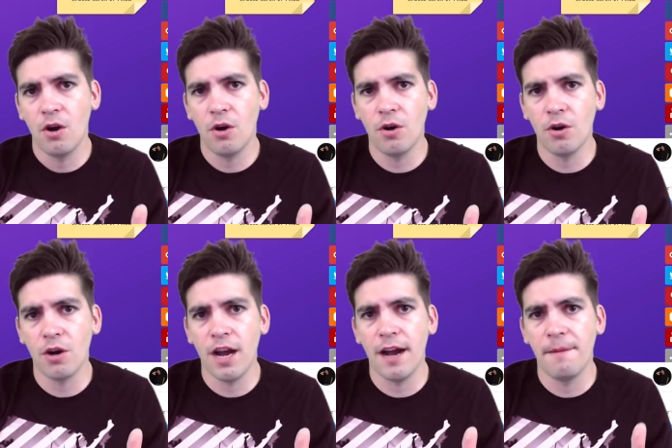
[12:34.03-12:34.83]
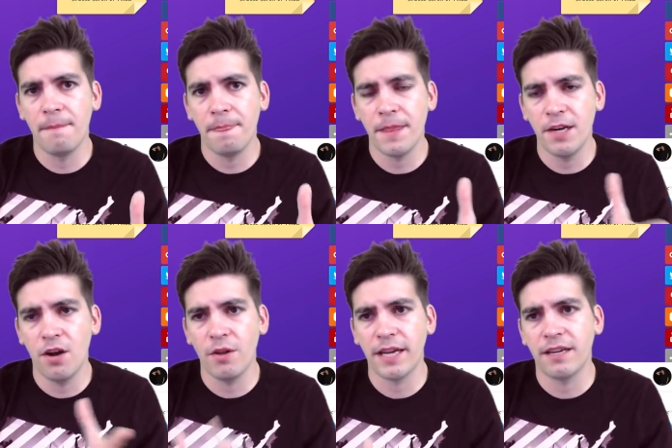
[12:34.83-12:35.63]
or
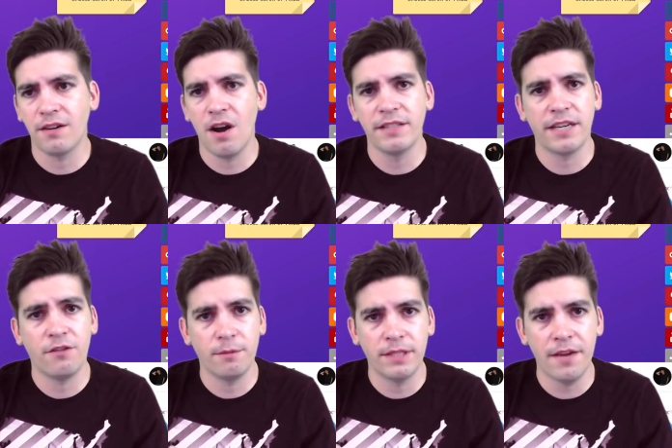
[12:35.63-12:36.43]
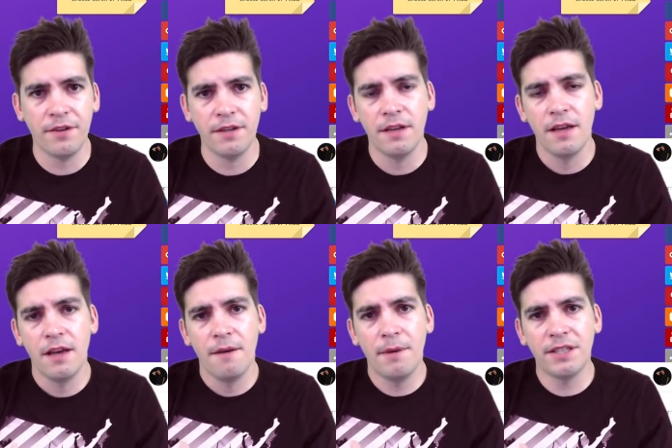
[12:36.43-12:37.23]
like a Contact Form 7.
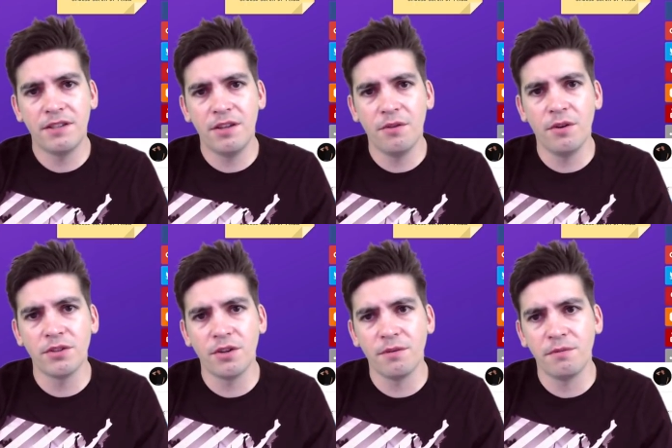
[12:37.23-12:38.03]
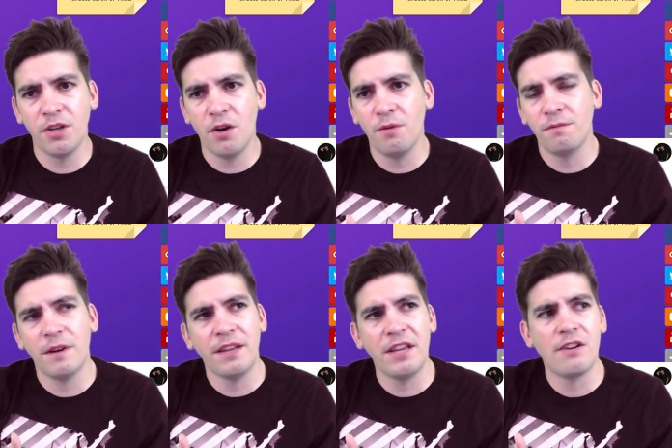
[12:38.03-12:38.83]
But those are
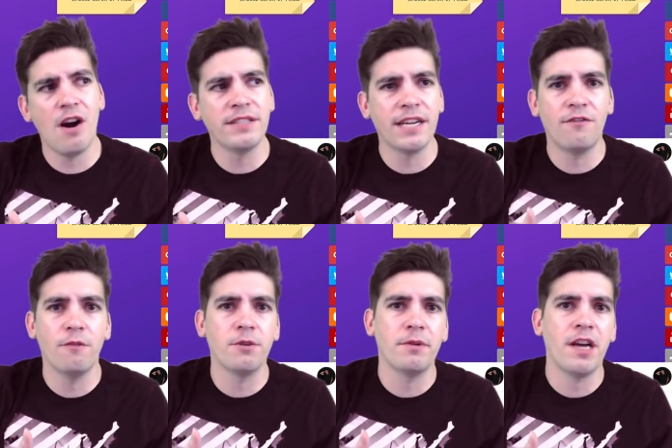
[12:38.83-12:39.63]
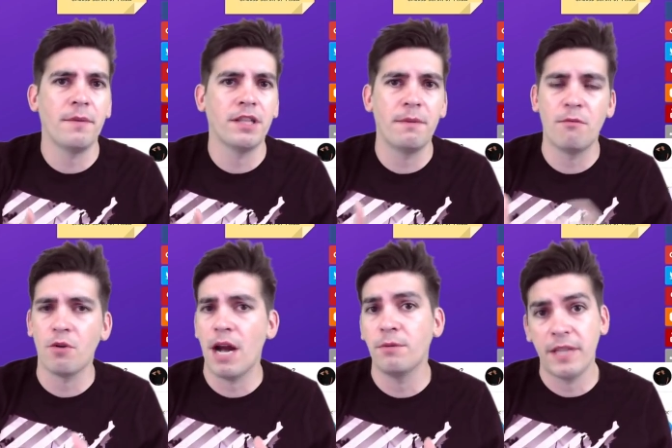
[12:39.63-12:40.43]
I think contact forms are becoming a little bit
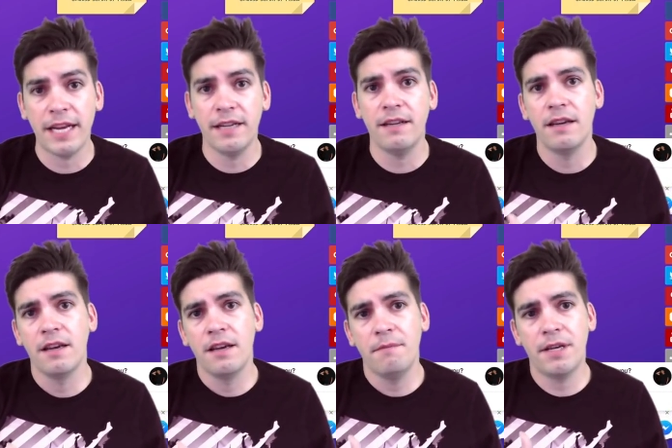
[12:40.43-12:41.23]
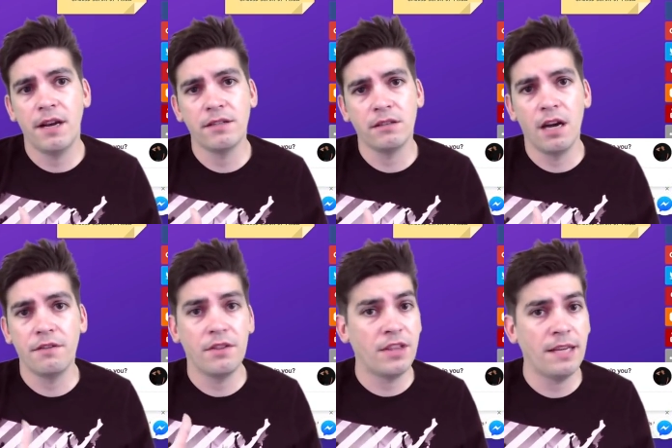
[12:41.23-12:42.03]
more outdated because a lot of
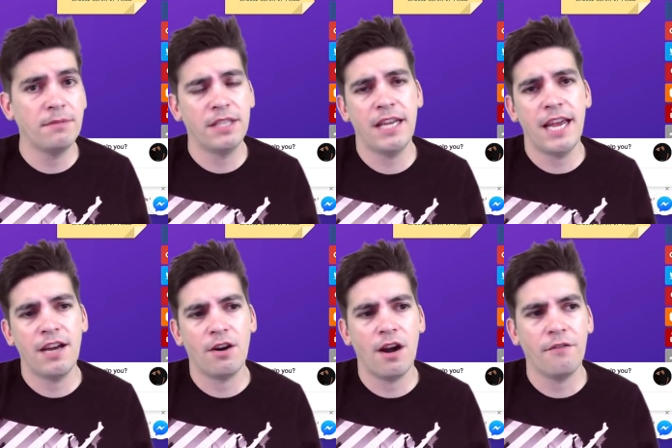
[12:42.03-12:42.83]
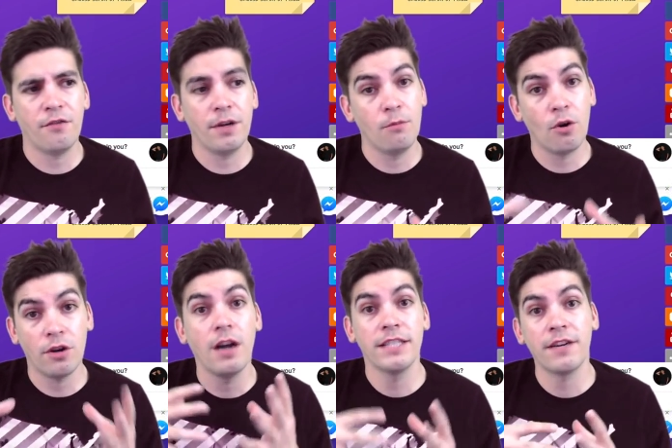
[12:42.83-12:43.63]
the themes today are offering more
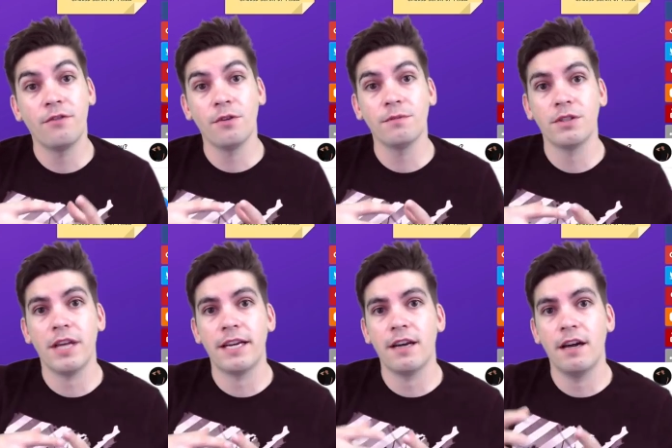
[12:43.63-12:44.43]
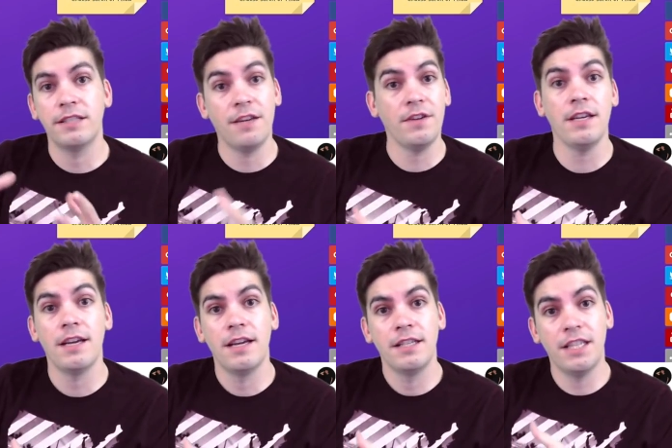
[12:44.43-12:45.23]
contact forms, like Divi.
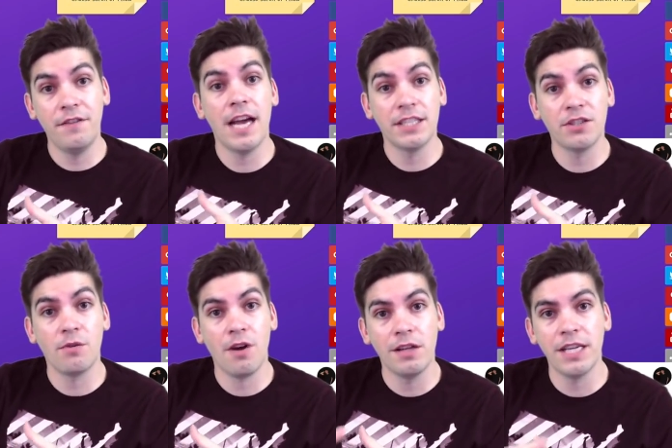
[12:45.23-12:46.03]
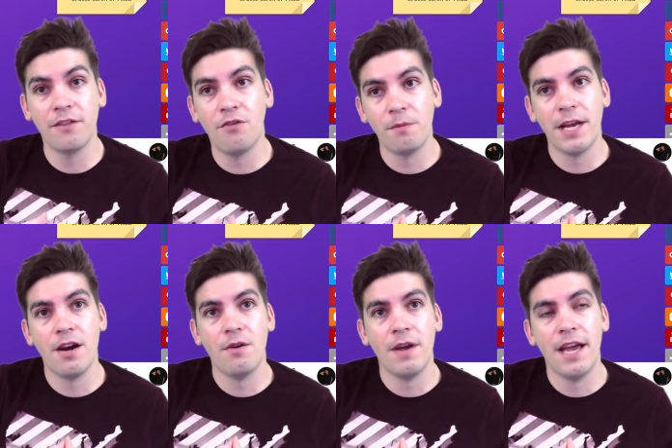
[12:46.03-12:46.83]
Divi has its own contact form
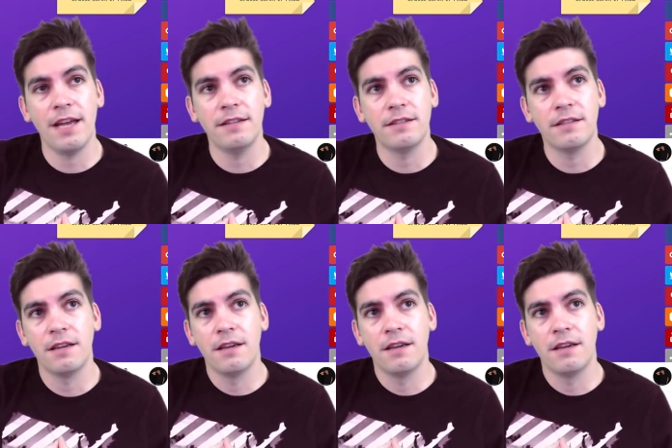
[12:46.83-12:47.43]
now, and